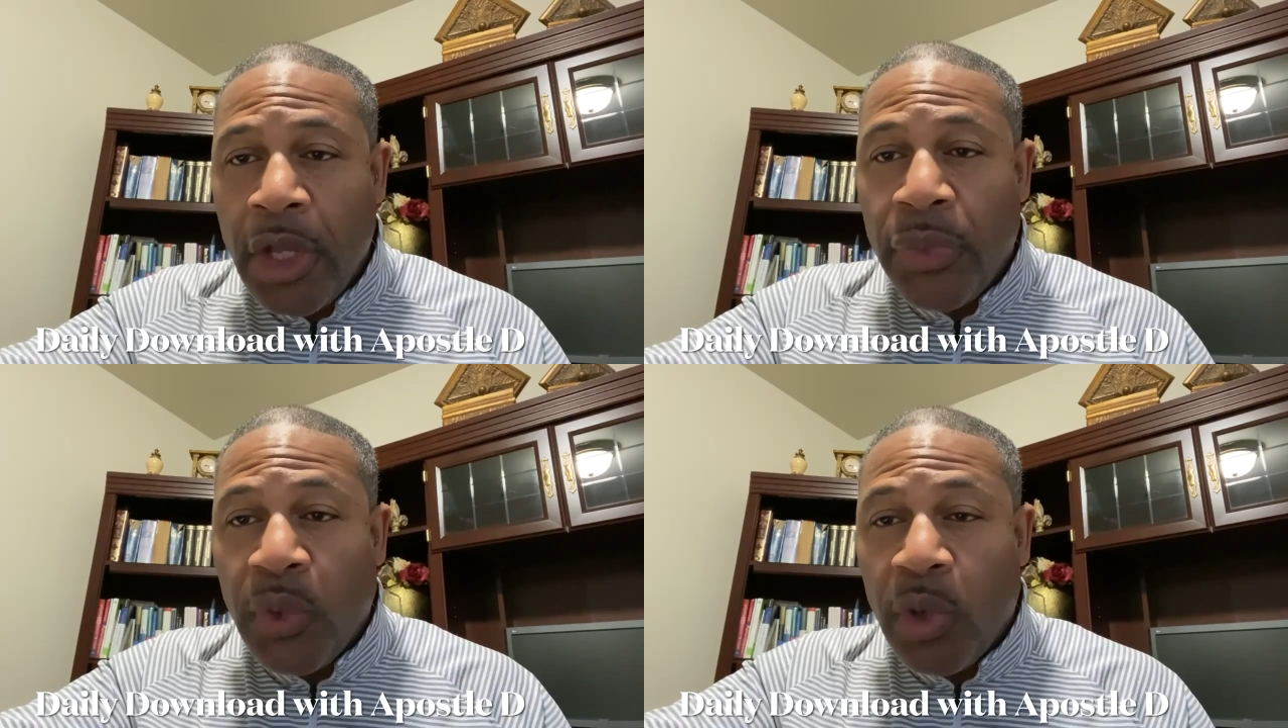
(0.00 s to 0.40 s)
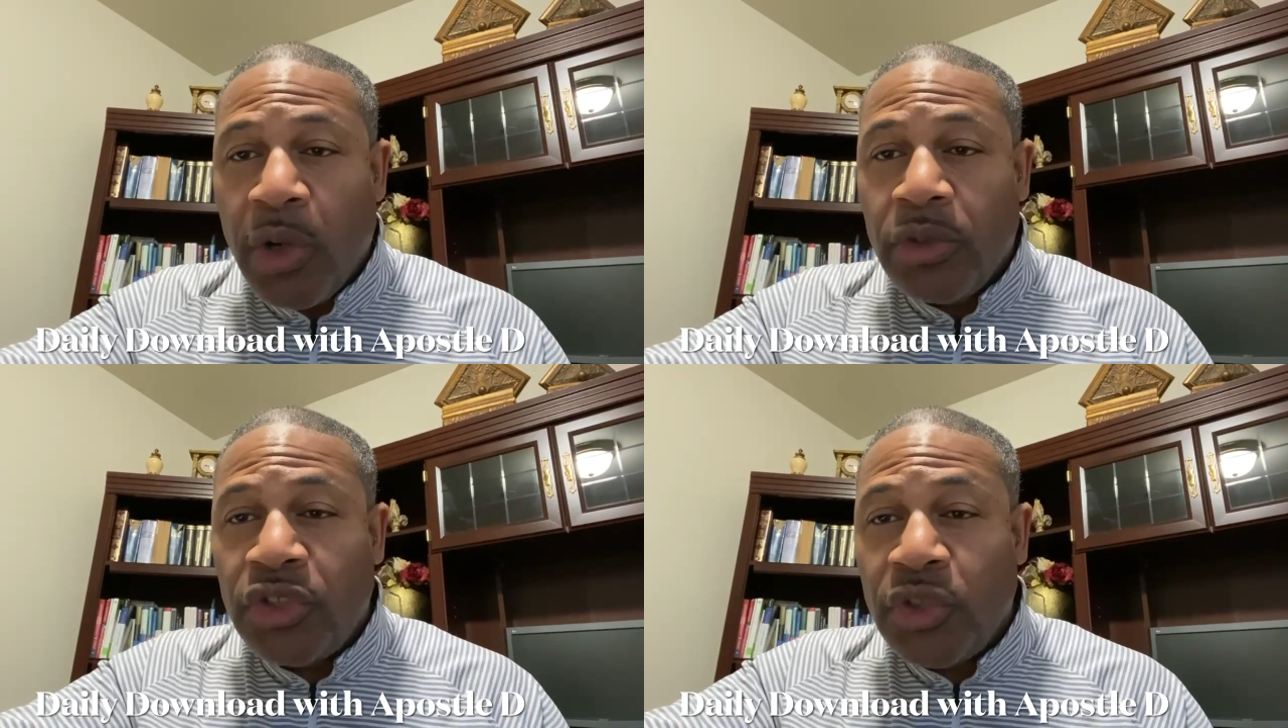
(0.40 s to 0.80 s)
The
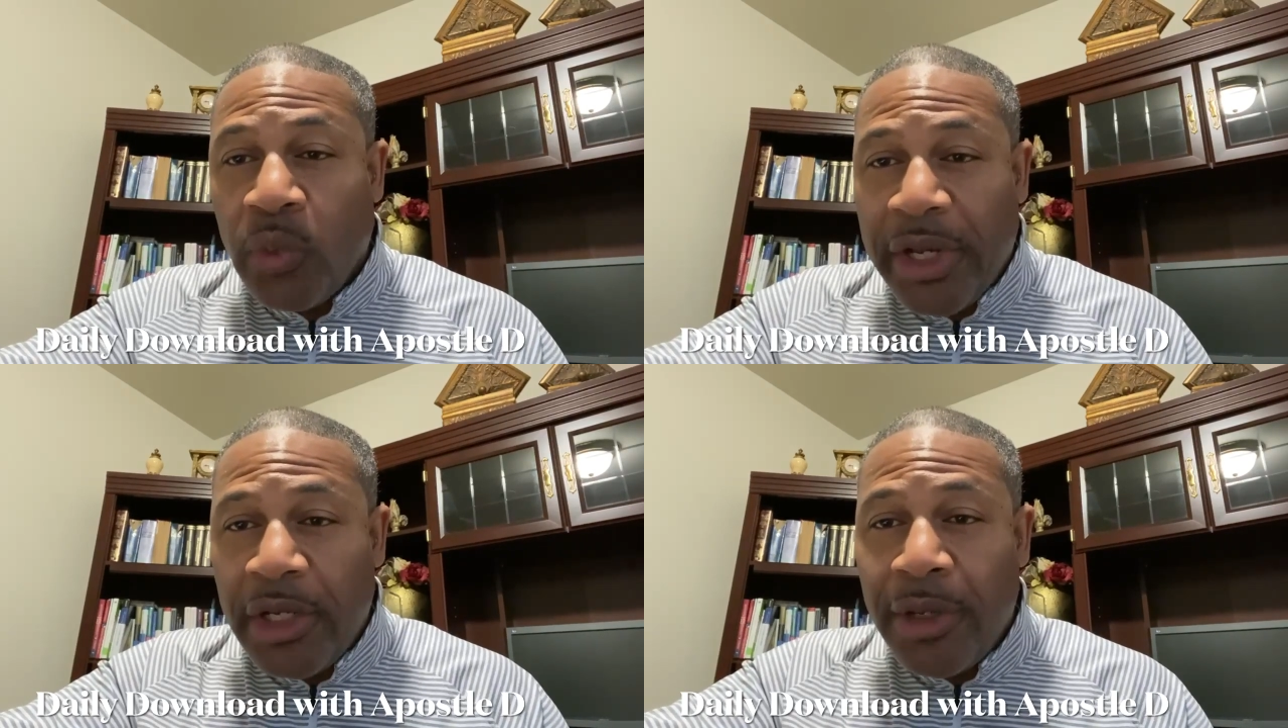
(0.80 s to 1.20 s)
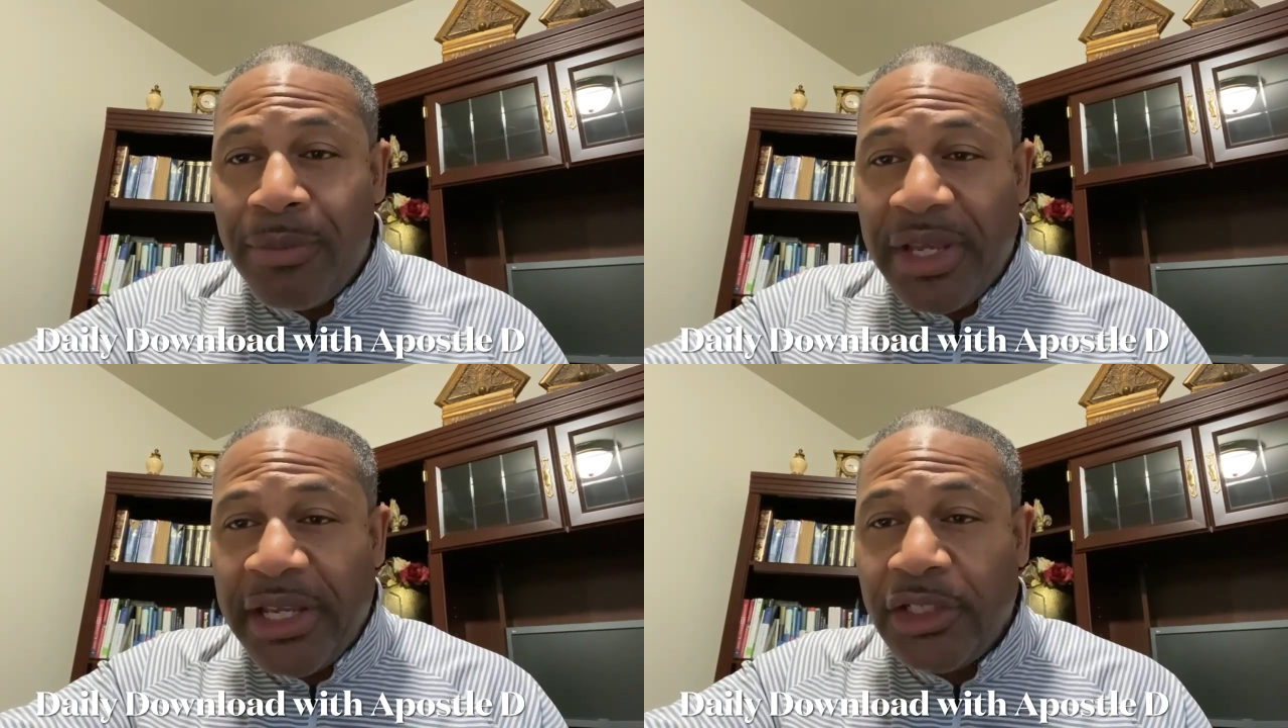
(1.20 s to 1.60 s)
word surrender
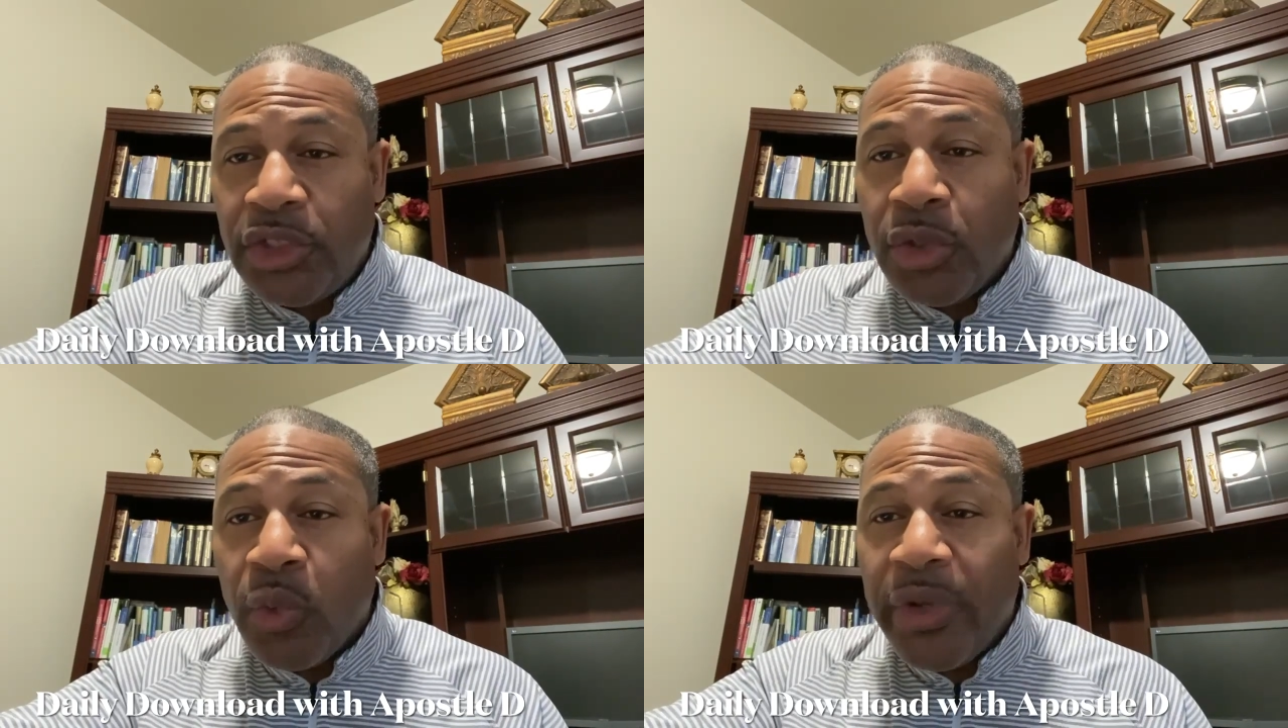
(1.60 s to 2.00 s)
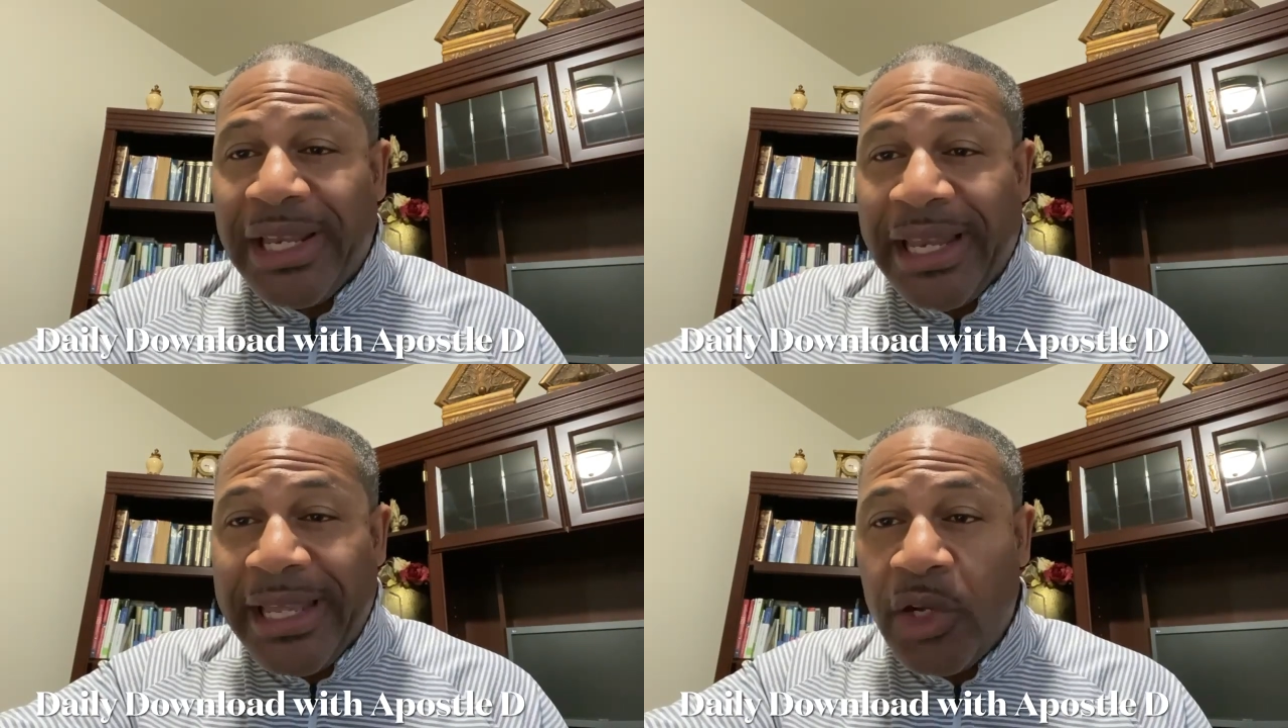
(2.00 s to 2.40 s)
means to
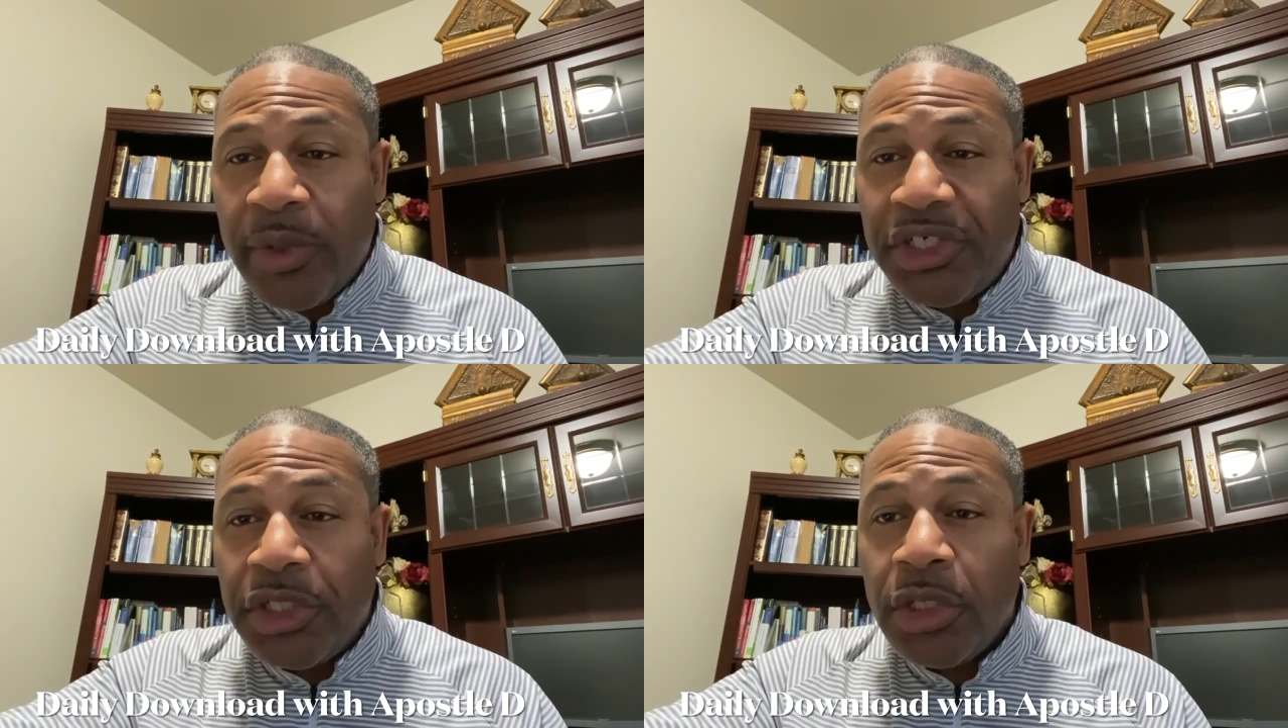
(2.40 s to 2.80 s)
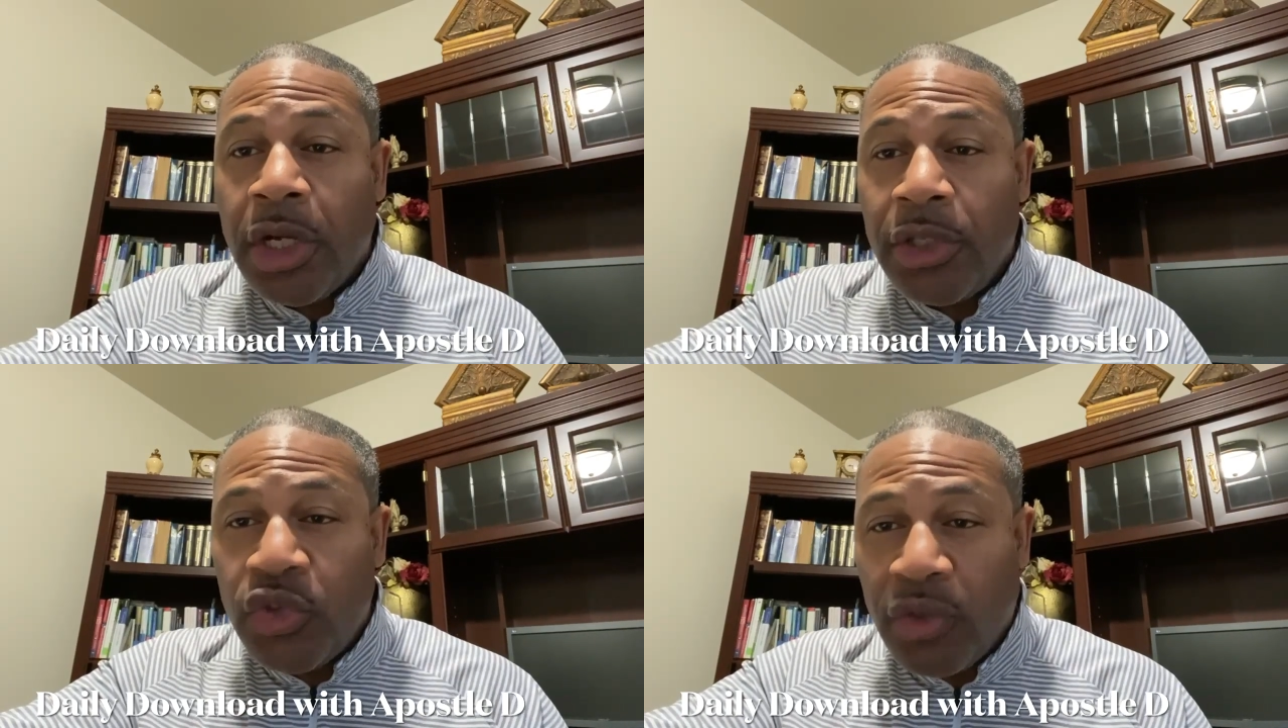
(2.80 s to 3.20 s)
relinquish
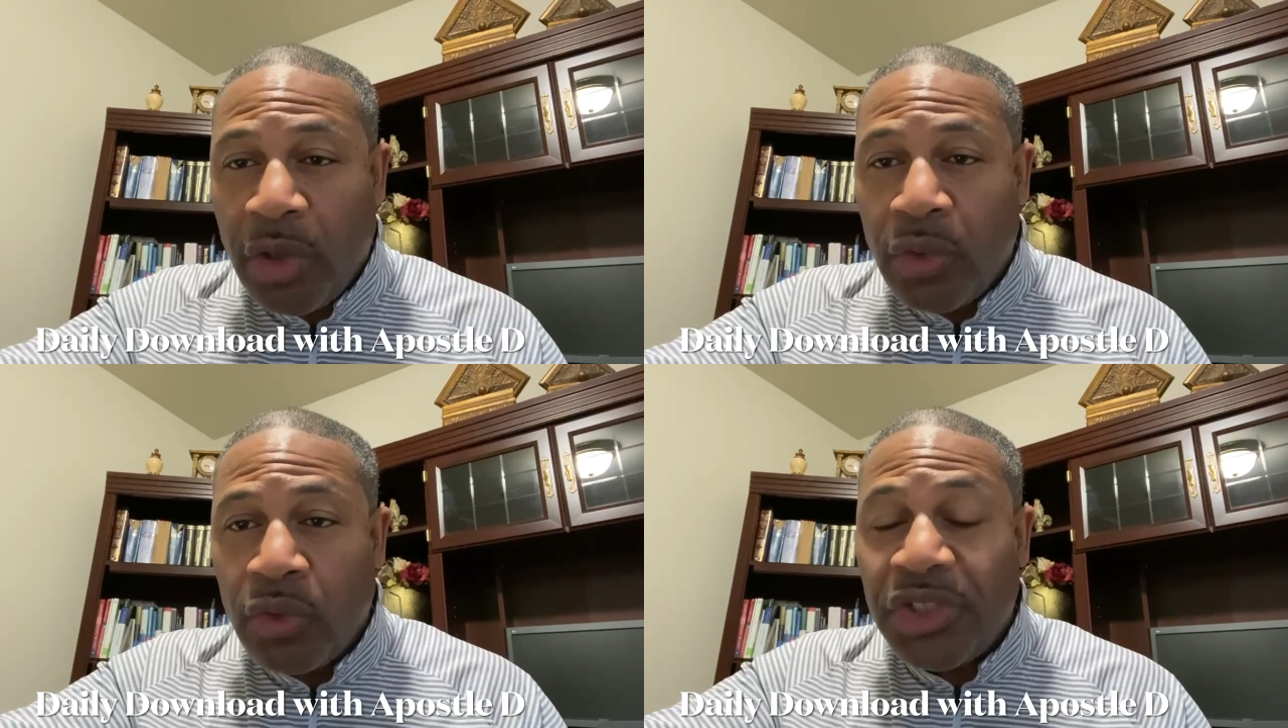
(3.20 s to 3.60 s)
control,